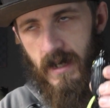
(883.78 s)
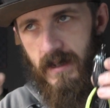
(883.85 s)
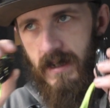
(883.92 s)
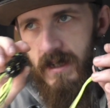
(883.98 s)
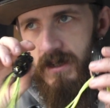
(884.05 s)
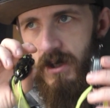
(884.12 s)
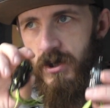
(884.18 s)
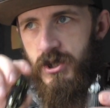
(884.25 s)

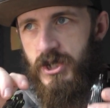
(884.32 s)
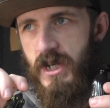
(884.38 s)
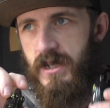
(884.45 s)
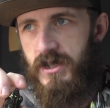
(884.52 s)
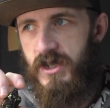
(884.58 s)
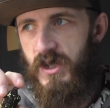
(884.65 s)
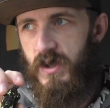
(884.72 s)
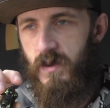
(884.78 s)
These are
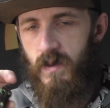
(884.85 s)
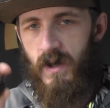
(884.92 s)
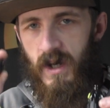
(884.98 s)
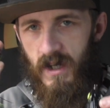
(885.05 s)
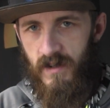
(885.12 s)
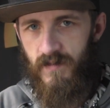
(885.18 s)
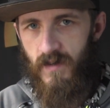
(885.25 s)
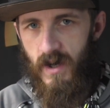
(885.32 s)
Gen 2
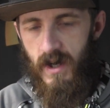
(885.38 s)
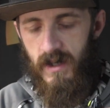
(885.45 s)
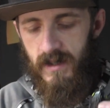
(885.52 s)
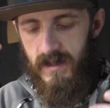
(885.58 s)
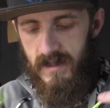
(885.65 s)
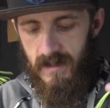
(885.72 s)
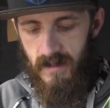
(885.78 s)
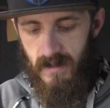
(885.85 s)
Huck
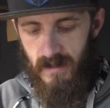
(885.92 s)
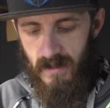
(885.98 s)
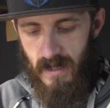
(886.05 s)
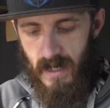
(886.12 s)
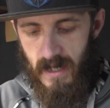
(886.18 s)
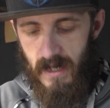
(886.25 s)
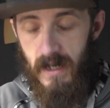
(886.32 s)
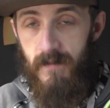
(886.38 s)
Frogs.
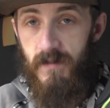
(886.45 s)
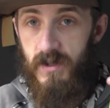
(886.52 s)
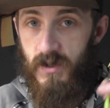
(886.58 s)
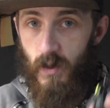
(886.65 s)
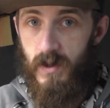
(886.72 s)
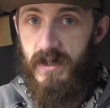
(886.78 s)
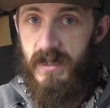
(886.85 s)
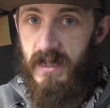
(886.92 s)
I've
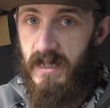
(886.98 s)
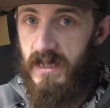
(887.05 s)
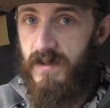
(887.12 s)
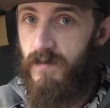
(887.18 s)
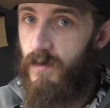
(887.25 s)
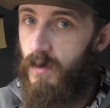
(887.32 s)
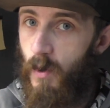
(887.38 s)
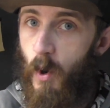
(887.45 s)
endorsed these
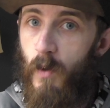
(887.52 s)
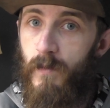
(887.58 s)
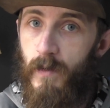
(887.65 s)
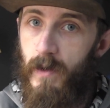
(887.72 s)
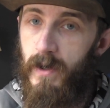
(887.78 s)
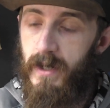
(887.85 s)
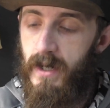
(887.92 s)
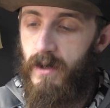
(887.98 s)
for
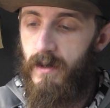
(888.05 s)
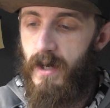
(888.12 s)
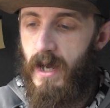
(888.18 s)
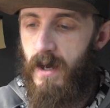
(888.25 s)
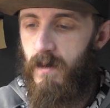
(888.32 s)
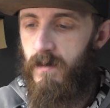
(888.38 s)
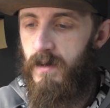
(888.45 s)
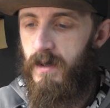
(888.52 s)
over a year
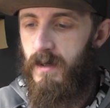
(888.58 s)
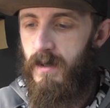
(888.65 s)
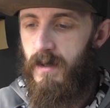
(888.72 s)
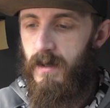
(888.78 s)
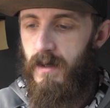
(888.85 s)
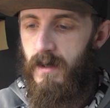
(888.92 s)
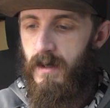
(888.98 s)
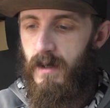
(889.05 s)
now.
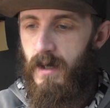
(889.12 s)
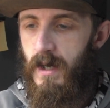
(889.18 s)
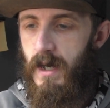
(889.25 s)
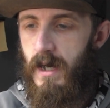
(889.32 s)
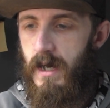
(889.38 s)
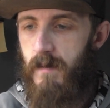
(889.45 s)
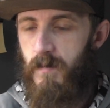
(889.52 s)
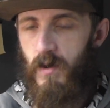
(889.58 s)

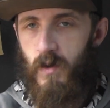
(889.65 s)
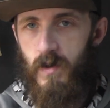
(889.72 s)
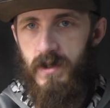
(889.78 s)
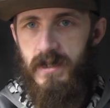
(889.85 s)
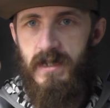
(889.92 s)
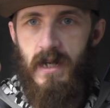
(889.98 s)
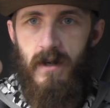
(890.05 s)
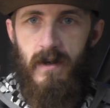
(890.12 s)
Of
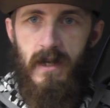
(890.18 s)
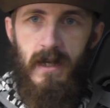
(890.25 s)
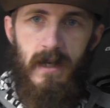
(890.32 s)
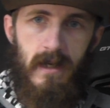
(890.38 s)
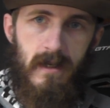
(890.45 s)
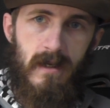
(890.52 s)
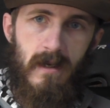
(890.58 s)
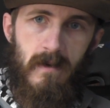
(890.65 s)
course, they're
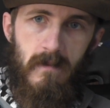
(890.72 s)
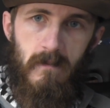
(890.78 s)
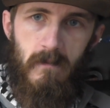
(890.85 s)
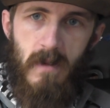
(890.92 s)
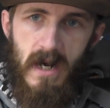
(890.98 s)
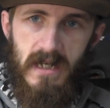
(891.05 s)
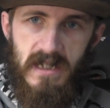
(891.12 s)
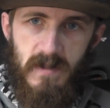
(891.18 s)
in
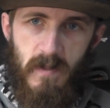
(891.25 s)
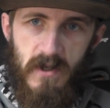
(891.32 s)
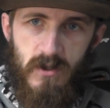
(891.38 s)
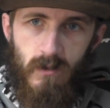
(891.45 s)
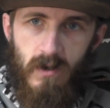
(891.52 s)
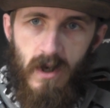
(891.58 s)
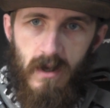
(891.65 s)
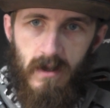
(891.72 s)
my
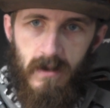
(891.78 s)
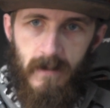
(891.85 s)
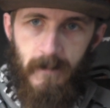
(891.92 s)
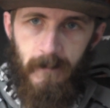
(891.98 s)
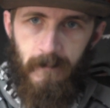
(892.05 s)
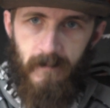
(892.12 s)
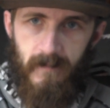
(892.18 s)
special color,